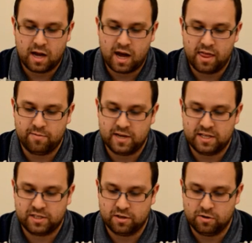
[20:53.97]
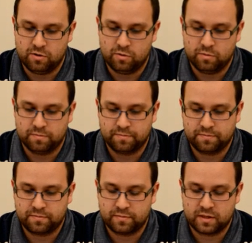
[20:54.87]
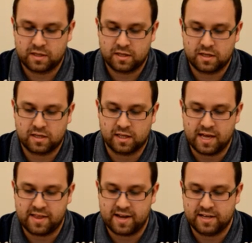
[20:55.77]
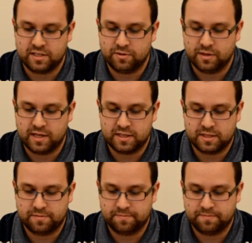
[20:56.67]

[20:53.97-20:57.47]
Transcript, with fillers: and then we need to collect that into a list.